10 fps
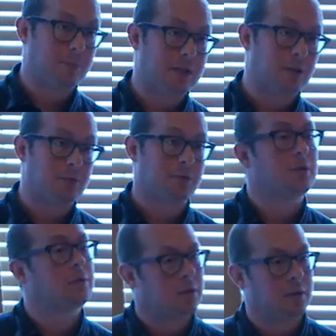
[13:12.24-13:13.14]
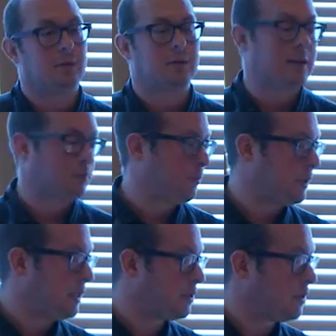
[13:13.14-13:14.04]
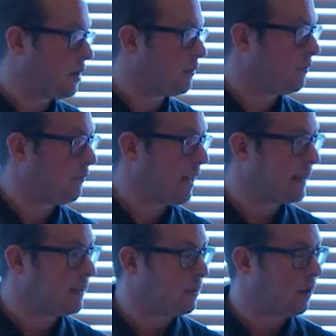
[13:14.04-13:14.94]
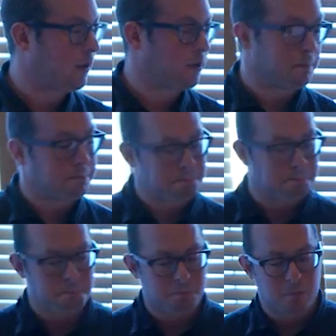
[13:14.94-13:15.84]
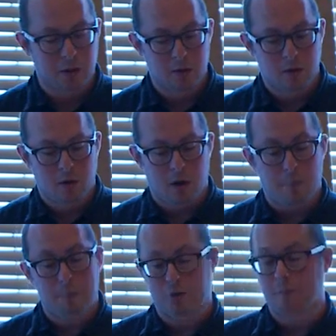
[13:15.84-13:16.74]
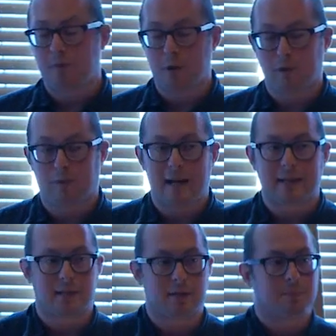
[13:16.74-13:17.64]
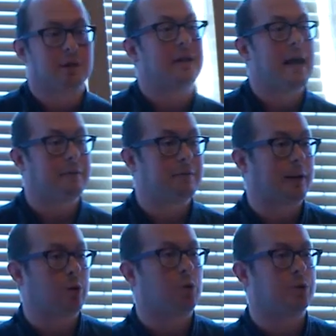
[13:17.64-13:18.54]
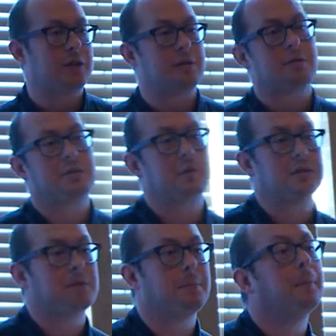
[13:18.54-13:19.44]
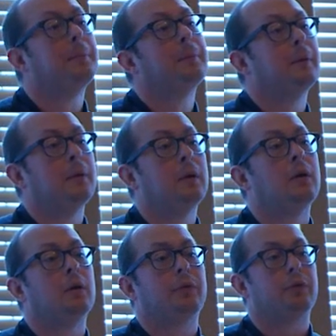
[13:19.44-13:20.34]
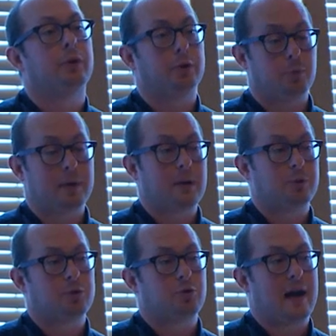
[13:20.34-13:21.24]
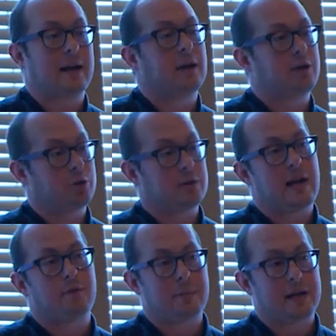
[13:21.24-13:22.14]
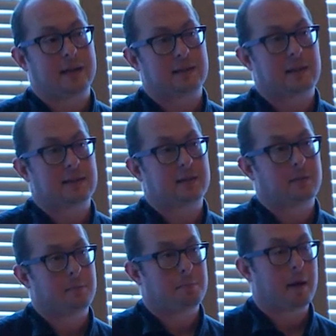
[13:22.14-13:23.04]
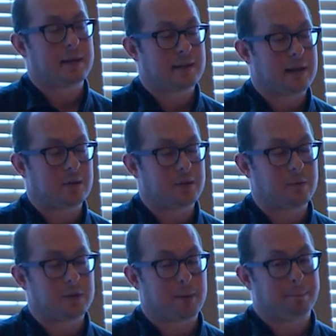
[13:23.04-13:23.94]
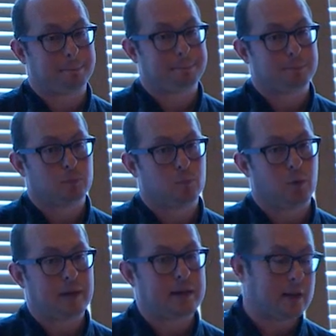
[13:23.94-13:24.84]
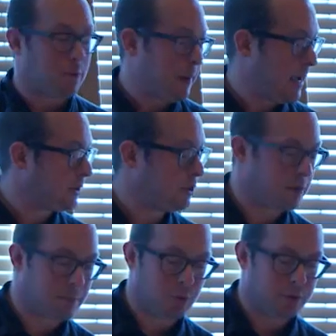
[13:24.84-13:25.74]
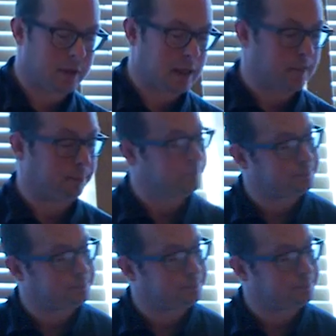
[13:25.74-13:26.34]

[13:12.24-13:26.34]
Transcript: to be used, that's when we need to start flagging an alert. And put some false flags, some canary records into the system that you'll be able to track and should never be accessed by a standard user. When they go past, you can put the